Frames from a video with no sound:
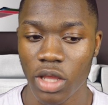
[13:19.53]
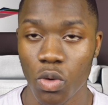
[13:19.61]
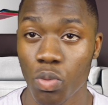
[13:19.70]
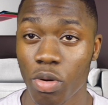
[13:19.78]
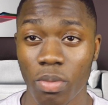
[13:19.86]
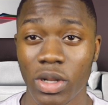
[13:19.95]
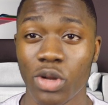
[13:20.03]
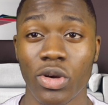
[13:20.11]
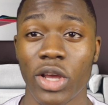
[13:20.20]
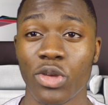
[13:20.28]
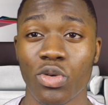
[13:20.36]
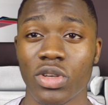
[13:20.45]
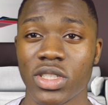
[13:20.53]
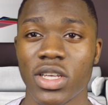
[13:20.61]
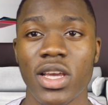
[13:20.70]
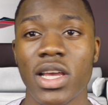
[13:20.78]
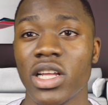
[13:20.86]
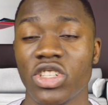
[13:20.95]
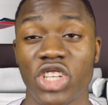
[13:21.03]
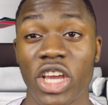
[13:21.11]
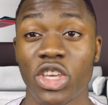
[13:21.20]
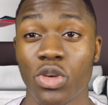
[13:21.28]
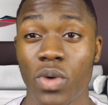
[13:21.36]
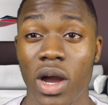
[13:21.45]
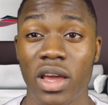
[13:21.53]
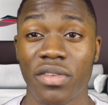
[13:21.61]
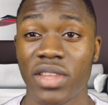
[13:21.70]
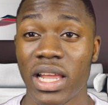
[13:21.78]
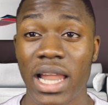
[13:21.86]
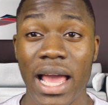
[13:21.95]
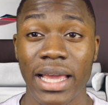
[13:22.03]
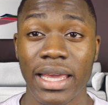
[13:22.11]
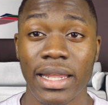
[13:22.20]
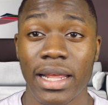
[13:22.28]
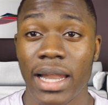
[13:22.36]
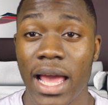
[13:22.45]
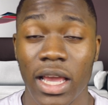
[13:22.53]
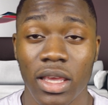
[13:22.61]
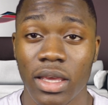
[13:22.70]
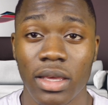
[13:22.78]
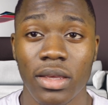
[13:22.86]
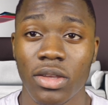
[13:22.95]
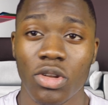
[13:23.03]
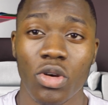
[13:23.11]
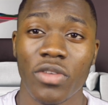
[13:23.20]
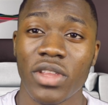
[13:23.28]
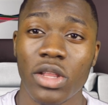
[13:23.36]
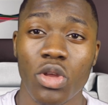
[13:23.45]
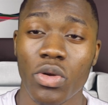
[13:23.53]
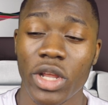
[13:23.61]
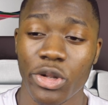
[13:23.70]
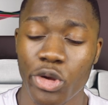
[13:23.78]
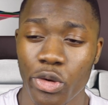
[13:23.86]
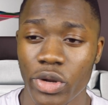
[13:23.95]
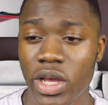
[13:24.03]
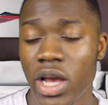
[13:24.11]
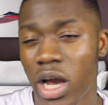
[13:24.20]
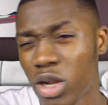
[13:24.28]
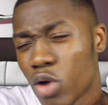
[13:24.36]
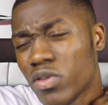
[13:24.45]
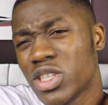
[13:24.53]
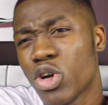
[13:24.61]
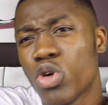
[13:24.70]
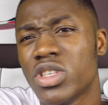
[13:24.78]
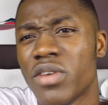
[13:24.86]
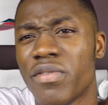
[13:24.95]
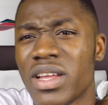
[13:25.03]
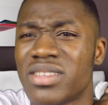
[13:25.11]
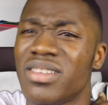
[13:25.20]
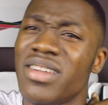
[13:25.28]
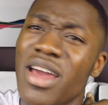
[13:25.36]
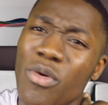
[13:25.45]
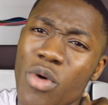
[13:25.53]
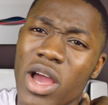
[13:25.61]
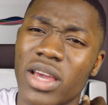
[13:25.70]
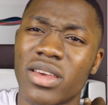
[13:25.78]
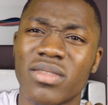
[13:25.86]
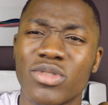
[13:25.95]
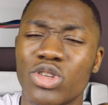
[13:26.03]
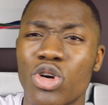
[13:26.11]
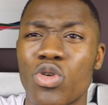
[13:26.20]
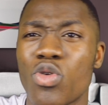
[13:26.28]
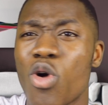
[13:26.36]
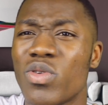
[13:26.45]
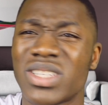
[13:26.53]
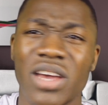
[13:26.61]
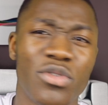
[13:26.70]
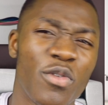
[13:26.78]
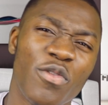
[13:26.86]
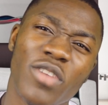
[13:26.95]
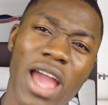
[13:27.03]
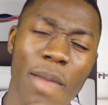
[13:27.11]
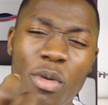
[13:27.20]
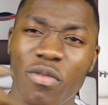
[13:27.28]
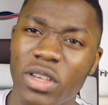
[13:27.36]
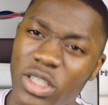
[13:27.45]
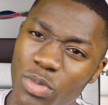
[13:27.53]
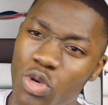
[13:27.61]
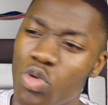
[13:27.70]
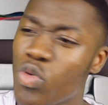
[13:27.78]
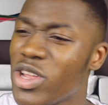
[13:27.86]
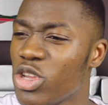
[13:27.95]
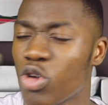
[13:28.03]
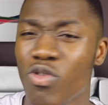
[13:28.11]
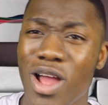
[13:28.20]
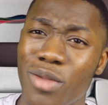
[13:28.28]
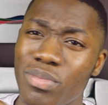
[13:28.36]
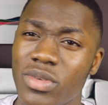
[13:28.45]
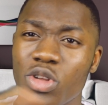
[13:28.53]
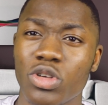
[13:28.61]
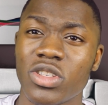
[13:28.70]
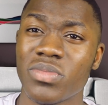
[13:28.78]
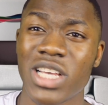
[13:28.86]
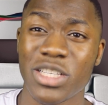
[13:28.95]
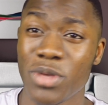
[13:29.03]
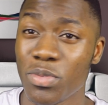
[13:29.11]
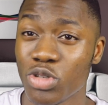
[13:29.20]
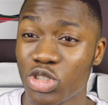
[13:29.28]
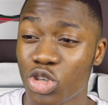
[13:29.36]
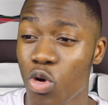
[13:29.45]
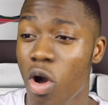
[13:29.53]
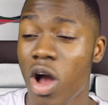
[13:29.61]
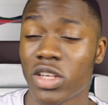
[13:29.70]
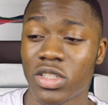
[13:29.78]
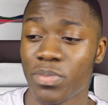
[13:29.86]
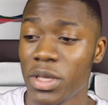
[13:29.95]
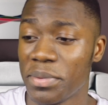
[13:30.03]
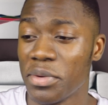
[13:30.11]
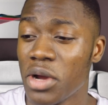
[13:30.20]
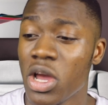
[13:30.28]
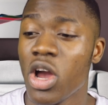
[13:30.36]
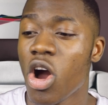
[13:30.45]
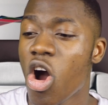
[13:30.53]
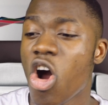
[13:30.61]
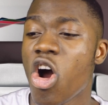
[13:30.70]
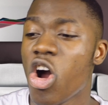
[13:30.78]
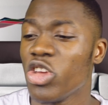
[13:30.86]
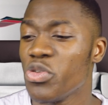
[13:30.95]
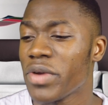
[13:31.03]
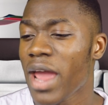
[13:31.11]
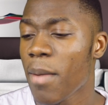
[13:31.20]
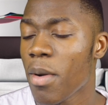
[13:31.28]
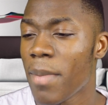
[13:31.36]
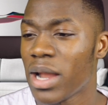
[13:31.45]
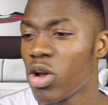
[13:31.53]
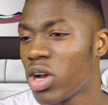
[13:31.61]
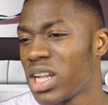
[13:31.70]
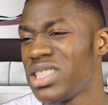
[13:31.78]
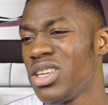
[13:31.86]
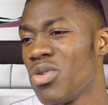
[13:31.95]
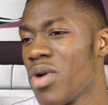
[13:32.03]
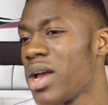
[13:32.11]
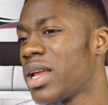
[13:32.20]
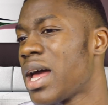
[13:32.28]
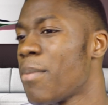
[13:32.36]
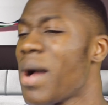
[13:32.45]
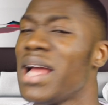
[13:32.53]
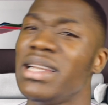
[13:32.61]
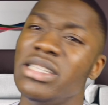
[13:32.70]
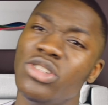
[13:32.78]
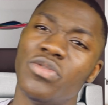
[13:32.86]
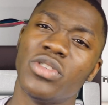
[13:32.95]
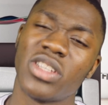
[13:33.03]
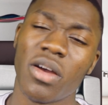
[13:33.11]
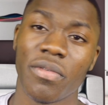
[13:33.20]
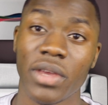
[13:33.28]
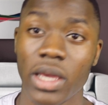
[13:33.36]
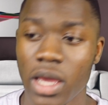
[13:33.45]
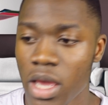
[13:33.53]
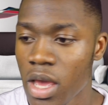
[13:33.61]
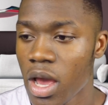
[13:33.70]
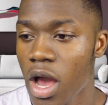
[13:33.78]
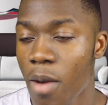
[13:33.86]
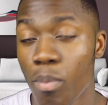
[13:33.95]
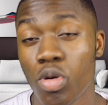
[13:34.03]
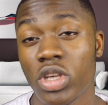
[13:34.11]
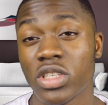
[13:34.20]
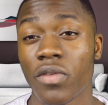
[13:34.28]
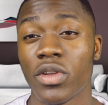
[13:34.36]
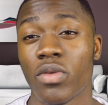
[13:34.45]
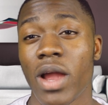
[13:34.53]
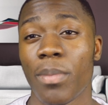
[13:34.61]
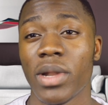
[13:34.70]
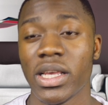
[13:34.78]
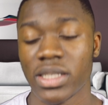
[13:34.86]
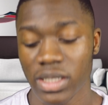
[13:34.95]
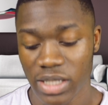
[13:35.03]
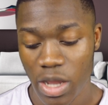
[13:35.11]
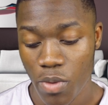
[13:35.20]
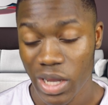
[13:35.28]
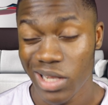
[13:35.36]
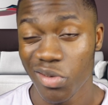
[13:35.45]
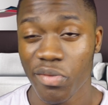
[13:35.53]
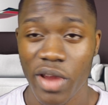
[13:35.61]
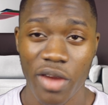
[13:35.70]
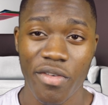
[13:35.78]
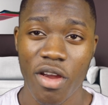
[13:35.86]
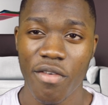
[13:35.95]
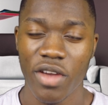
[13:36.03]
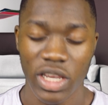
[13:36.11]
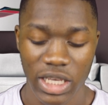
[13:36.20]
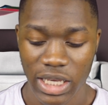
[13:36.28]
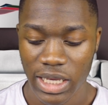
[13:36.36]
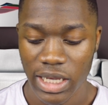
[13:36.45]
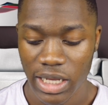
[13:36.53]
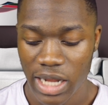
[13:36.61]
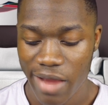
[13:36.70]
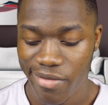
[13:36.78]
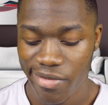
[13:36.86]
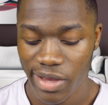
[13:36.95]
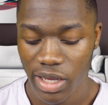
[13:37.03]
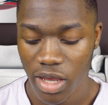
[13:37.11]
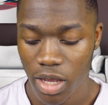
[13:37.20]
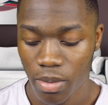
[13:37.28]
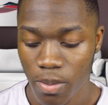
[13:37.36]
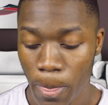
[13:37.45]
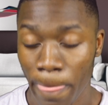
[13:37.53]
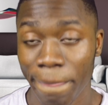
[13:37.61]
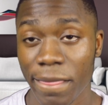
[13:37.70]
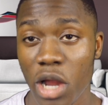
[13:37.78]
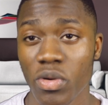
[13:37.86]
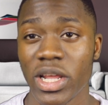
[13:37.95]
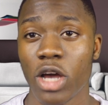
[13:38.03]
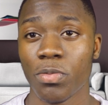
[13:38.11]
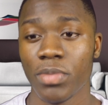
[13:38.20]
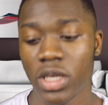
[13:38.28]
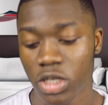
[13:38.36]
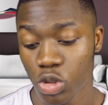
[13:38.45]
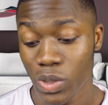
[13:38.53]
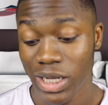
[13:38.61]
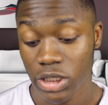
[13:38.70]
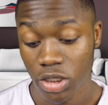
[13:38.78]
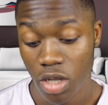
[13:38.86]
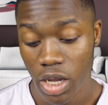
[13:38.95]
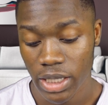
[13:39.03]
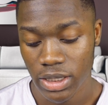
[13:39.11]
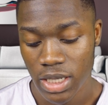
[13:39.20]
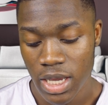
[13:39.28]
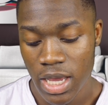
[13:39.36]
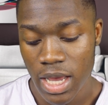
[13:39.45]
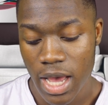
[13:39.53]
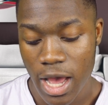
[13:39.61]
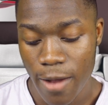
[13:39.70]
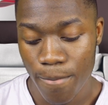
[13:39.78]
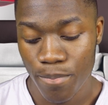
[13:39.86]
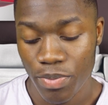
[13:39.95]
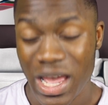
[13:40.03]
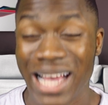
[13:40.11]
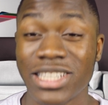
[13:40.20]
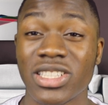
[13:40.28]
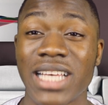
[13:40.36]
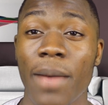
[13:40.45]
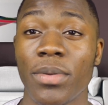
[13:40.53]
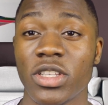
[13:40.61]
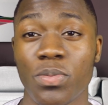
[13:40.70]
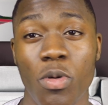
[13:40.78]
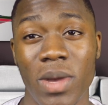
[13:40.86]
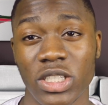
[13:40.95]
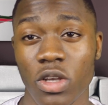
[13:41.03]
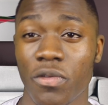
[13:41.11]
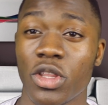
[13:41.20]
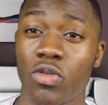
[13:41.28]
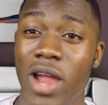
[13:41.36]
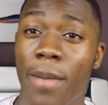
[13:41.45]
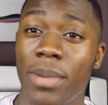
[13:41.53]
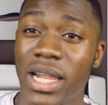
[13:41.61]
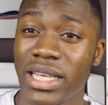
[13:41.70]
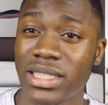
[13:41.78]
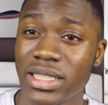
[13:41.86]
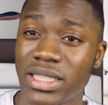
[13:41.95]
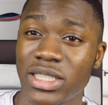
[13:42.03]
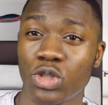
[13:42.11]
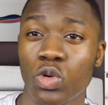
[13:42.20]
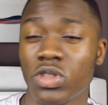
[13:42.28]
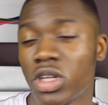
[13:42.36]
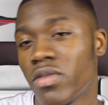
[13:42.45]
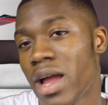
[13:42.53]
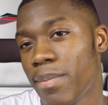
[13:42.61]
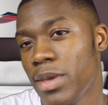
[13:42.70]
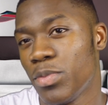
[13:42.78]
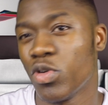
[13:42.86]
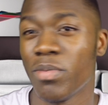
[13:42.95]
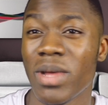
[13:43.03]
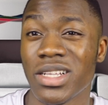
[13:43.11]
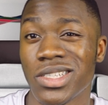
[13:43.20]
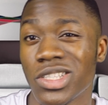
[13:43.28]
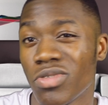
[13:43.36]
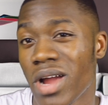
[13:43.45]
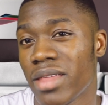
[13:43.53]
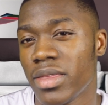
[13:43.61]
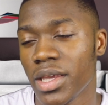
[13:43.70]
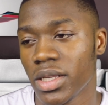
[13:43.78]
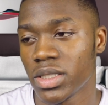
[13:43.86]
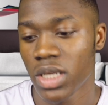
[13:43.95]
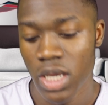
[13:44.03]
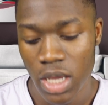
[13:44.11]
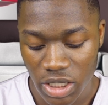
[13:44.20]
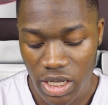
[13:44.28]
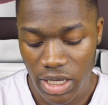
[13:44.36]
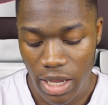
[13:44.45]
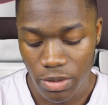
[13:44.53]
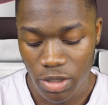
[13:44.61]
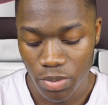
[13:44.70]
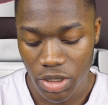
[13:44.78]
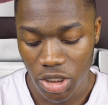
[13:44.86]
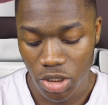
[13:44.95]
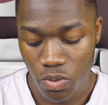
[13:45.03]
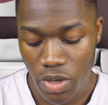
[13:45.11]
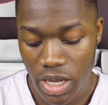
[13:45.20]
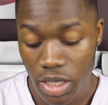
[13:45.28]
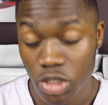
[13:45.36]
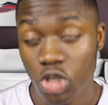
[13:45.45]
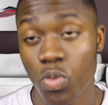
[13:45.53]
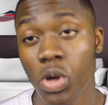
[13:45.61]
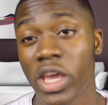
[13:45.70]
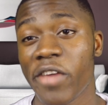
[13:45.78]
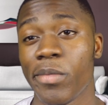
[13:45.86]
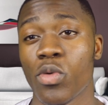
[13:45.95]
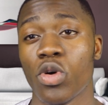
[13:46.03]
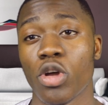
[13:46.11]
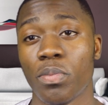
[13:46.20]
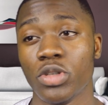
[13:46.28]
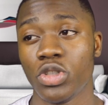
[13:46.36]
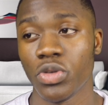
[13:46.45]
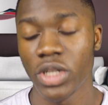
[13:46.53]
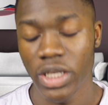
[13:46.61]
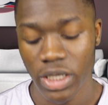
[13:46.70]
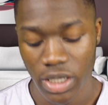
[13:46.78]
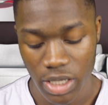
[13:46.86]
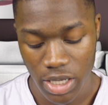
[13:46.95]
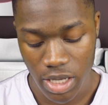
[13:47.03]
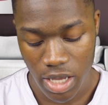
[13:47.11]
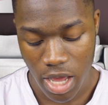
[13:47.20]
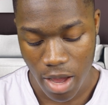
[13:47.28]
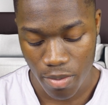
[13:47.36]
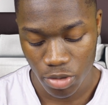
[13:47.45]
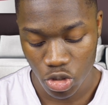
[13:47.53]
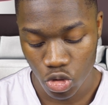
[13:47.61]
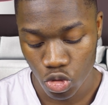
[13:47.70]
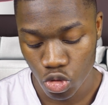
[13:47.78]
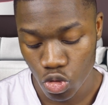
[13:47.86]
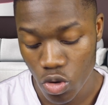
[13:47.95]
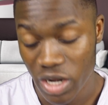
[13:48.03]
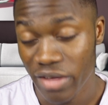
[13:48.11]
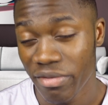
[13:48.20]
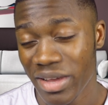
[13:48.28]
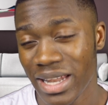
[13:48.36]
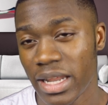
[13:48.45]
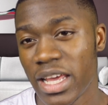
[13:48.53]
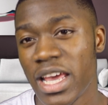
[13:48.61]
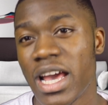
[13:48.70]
They will probably look at yours, check you out. If they like it, they like it. You know, if they don't, they don't. And obviously go to events and network. You know, always have your camera visible when you're around. You know, sometimes people just go ask people, oh, you're a cameraman, oh, can I see your work? I might need you for something. Put yourself in the right places. Networking is very, very, very key in everything. That really helped me, because when I started, I just happened to put myself in the right places, talk to the right people and mention the right things. Actually, it came to a position where someone gave me one opportunity to do an event.